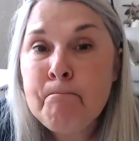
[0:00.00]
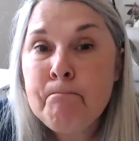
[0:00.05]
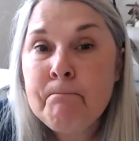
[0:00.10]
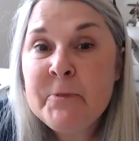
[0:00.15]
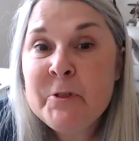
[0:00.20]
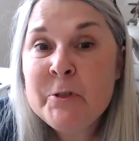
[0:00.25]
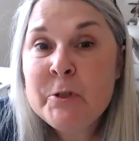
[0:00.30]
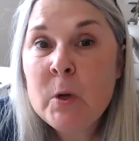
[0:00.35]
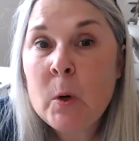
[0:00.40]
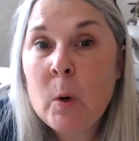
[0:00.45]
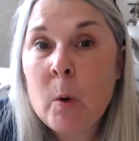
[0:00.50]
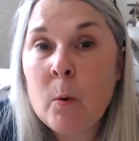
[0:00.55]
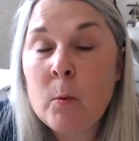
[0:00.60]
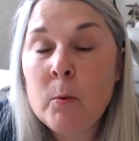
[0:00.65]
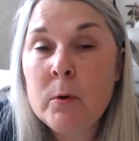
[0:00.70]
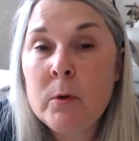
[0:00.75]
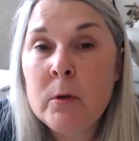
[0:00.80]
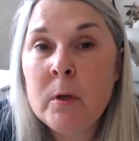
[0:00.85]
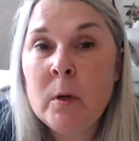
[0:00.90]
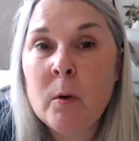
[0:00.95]
So,
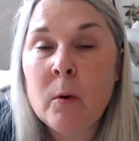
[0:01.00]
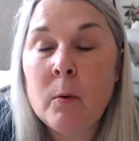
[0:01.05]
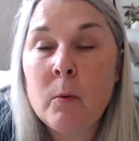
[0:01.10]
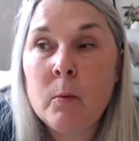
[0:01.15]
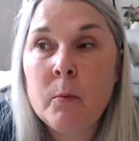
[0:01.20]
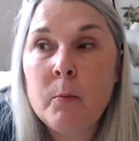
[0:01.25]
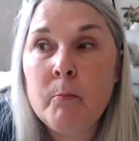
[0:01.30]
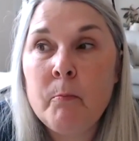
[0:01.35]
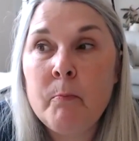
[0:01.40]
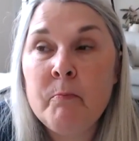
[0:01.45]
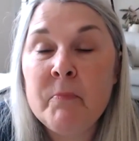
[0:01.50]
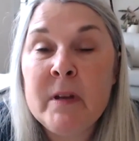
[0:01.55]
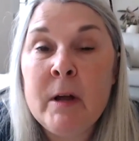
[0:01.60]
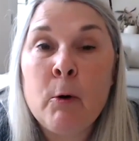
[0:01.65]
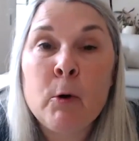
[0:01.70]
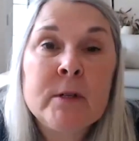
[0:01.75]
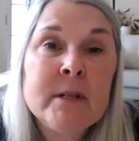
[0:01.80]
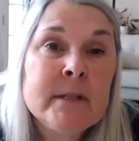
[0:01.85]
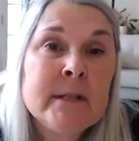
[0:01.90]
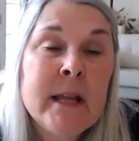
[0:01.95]
you know,
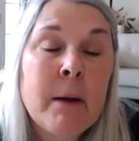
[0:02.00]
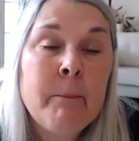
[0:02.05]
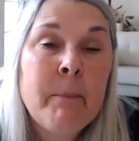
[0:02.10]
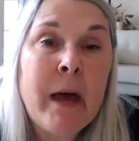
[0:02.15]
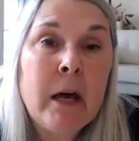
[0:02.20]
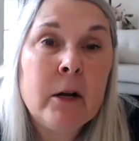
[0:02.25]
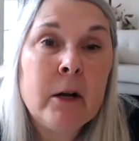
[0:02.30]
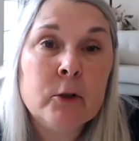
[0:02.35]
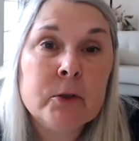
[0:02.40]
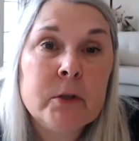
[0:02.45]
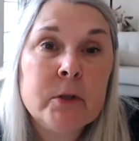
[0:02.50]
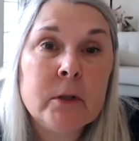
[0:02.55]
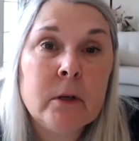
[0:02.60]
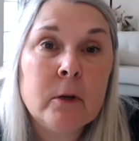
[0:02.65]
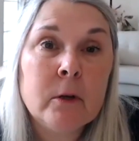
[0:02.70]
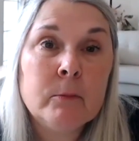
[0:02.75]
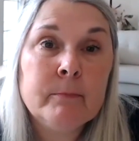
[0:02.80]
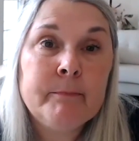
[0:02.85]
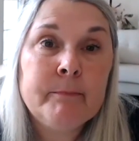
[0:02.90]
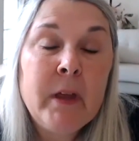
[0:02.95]
or does that matter to
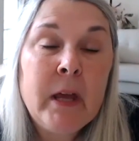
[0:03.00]
you?